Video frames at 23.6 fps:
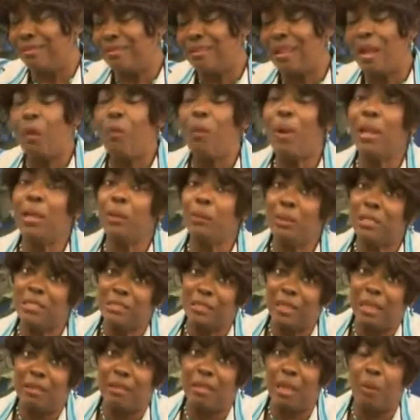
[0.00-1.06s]
Now, why do we
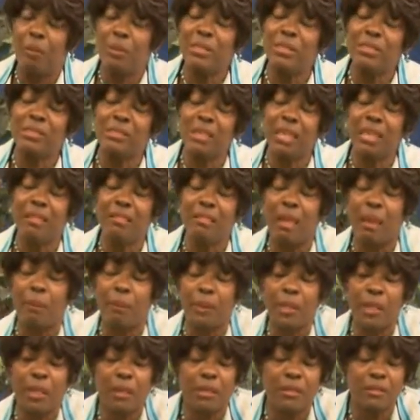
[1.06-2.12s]
say that? We say that
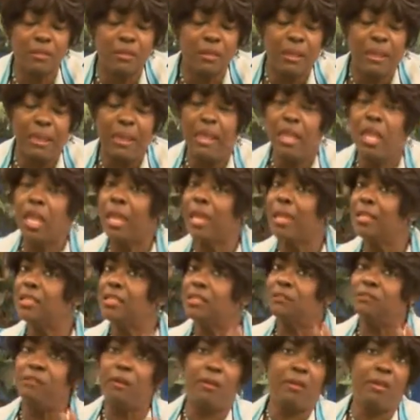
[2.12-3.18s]
because
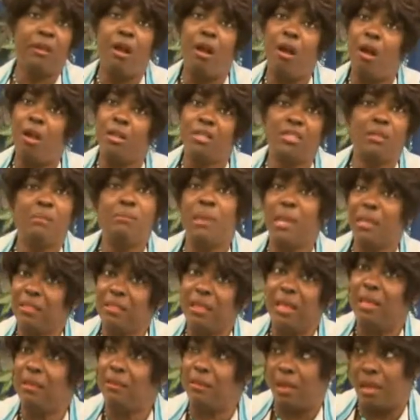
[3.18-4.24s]
it's very hard to make
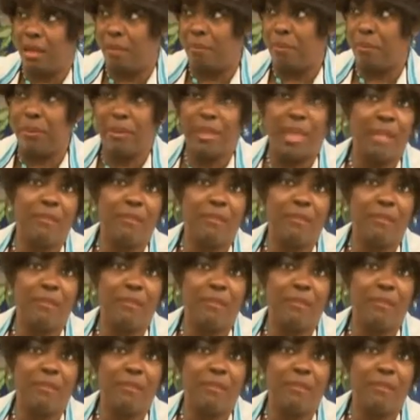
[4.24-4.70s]
that up.